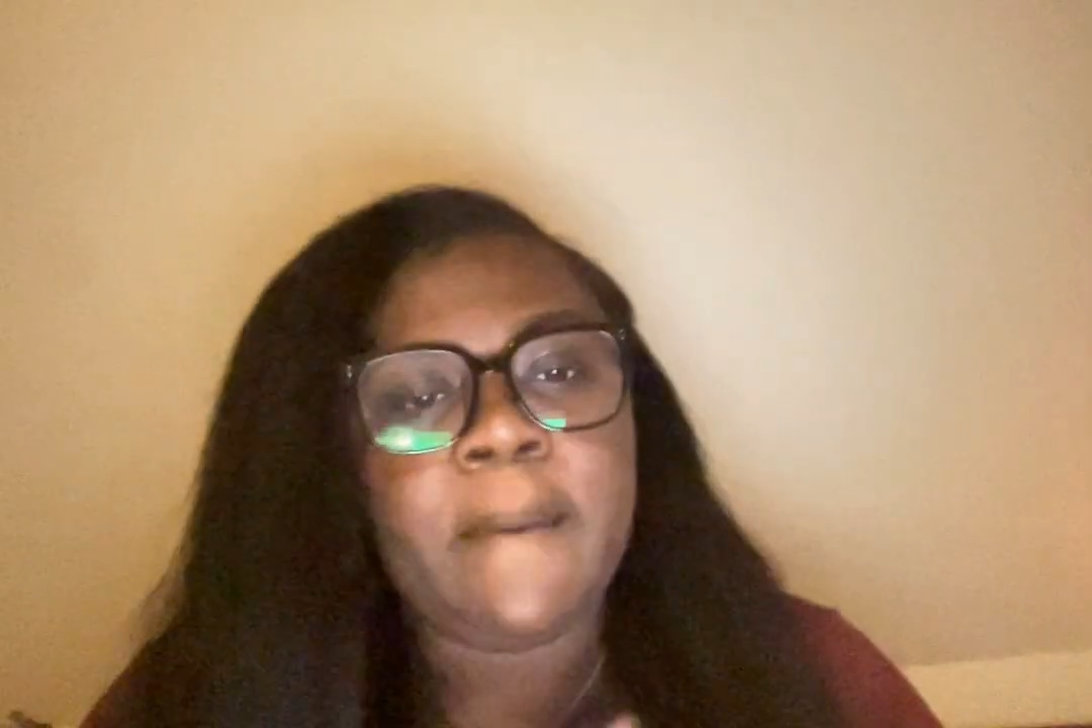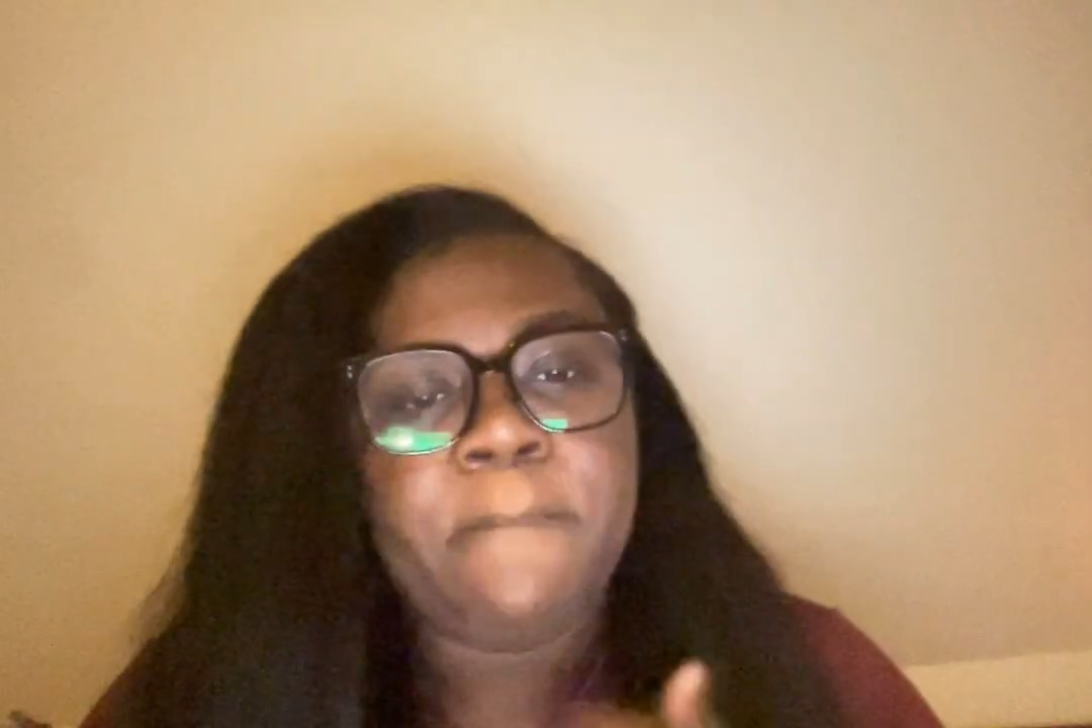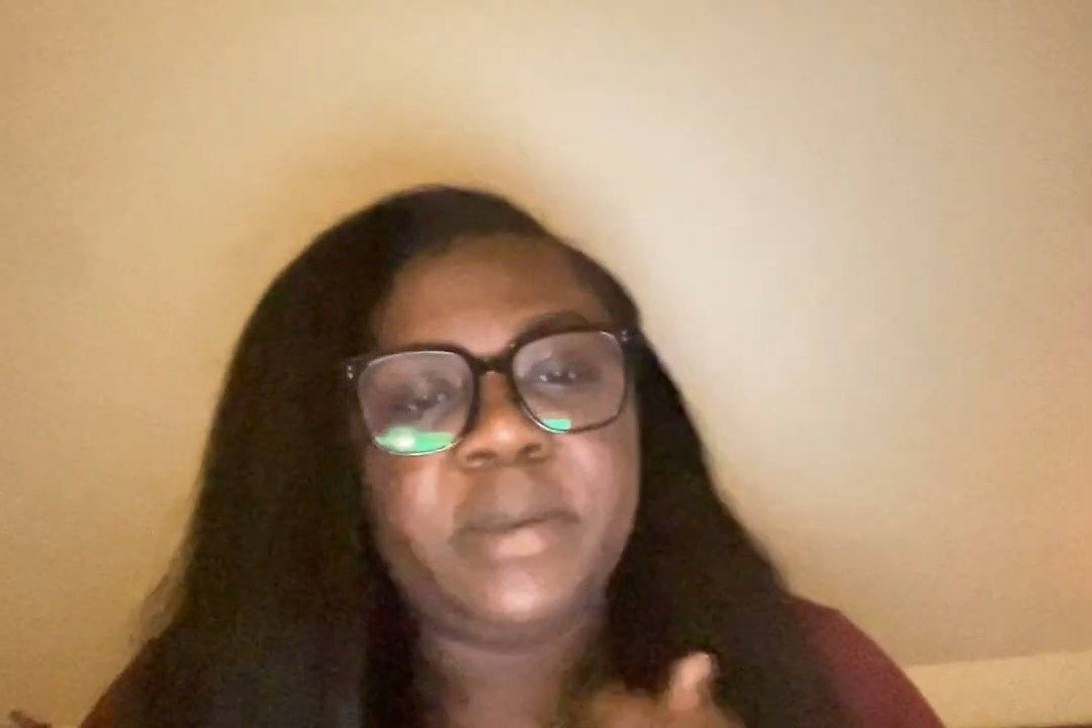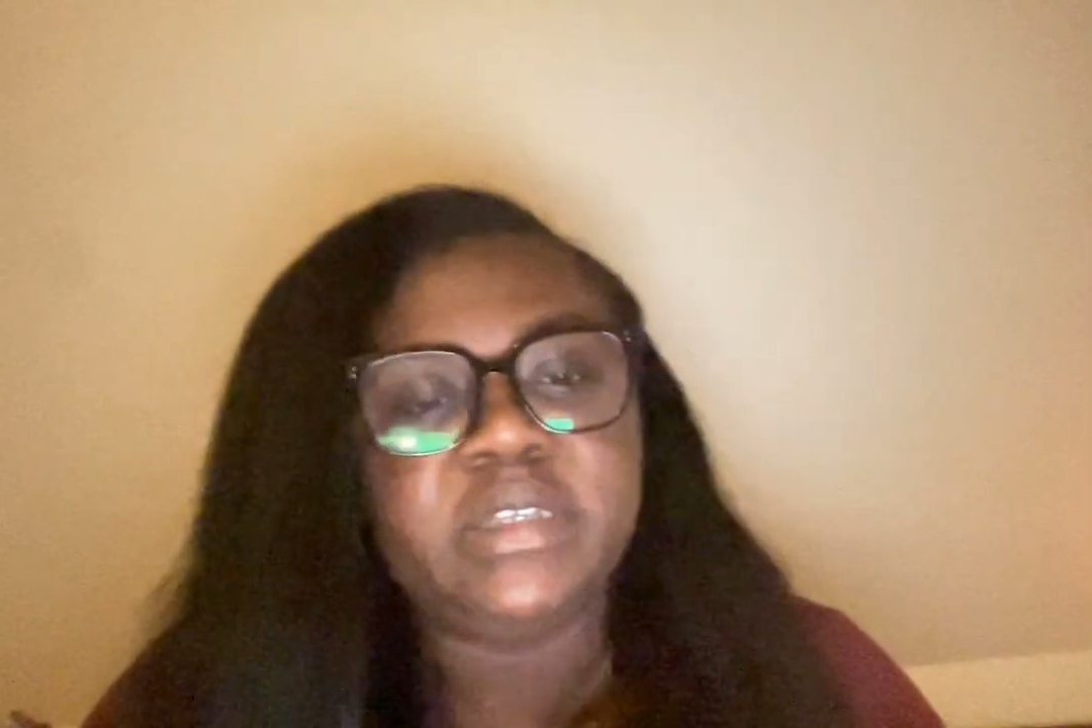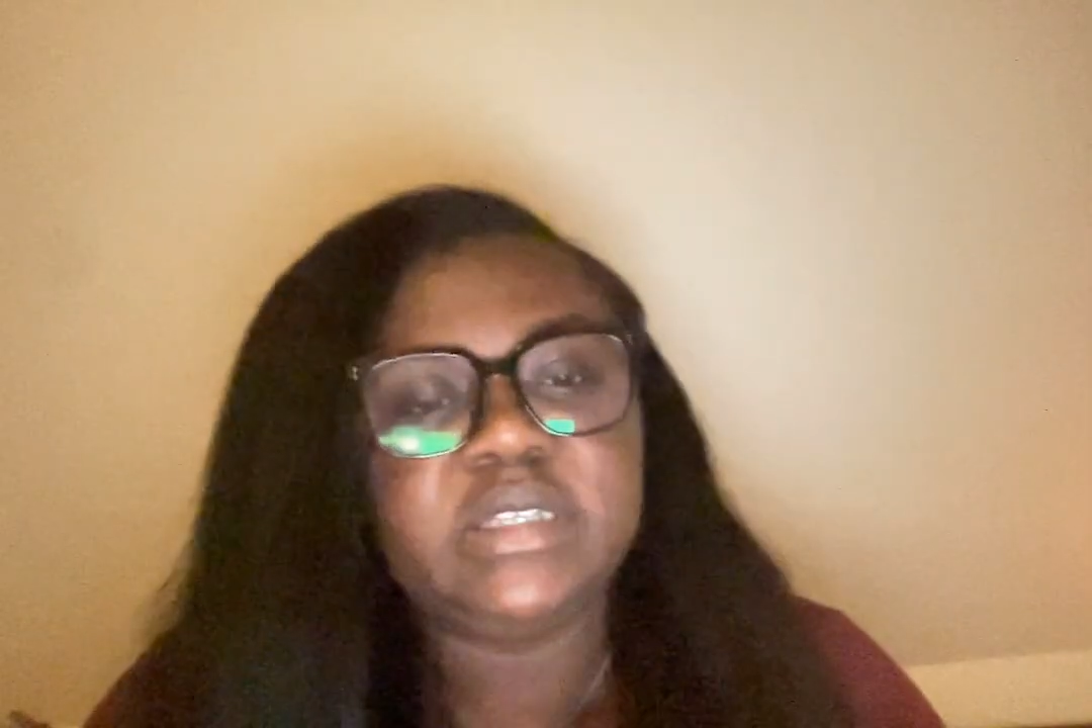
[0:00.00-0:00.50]

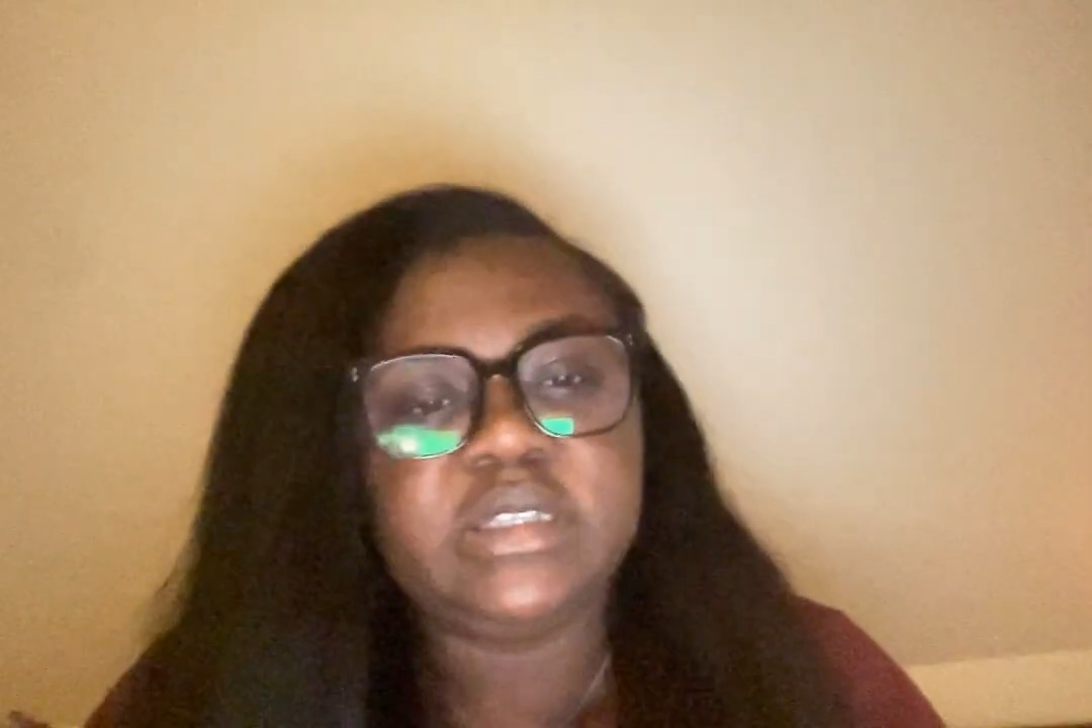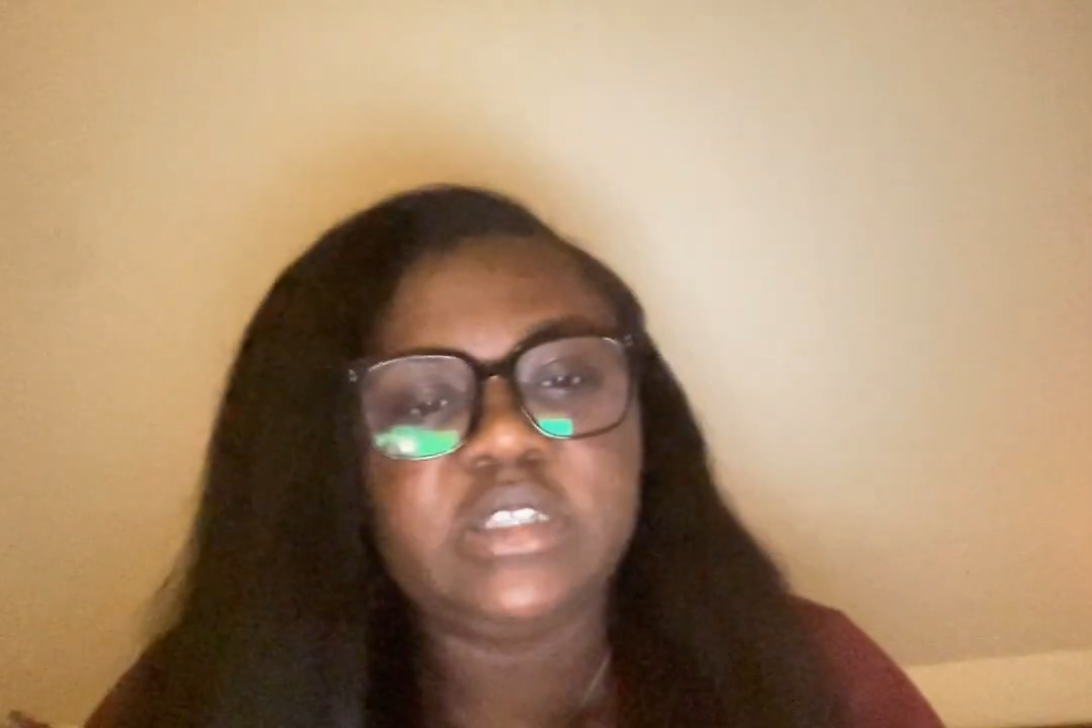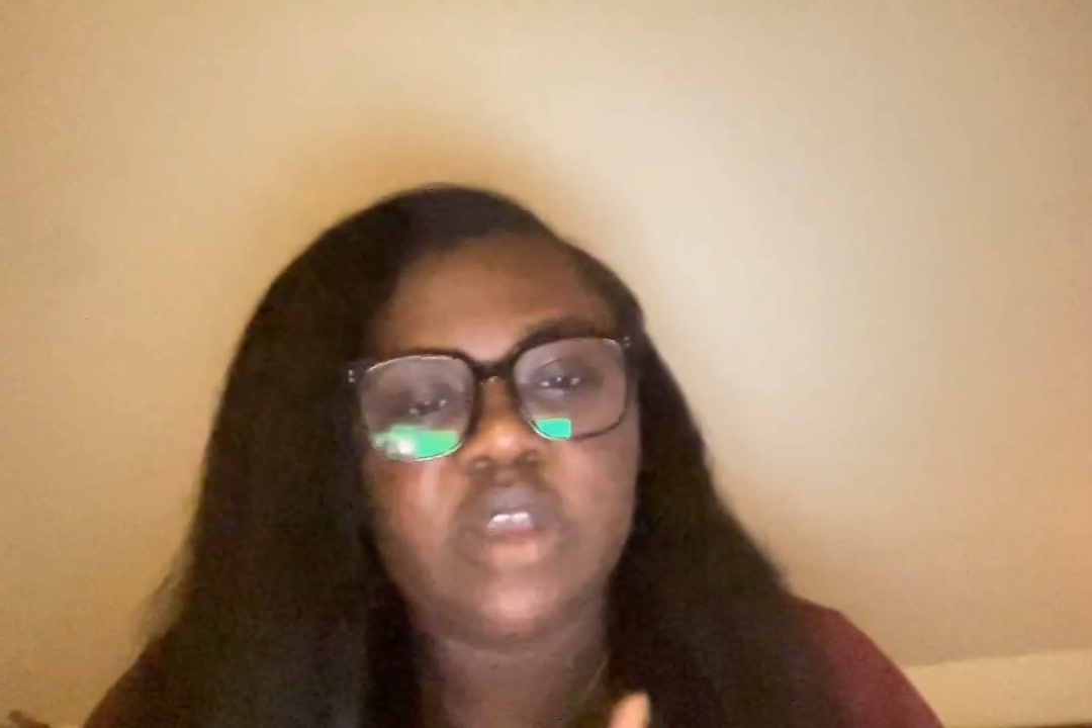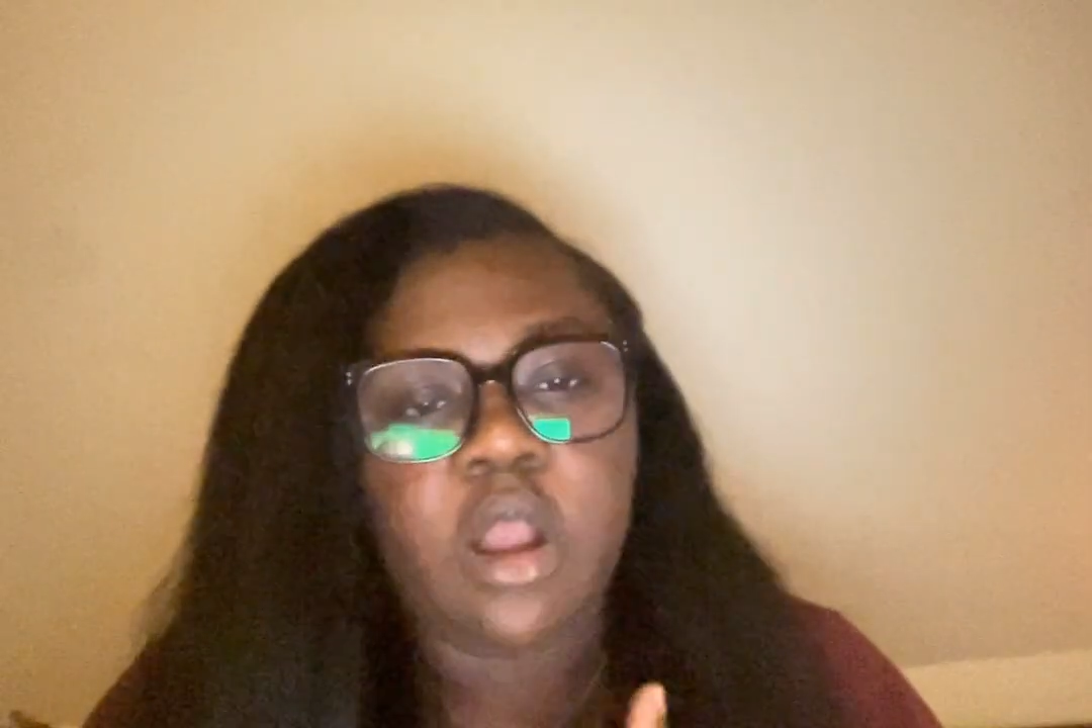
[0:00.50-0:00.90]
Bunton's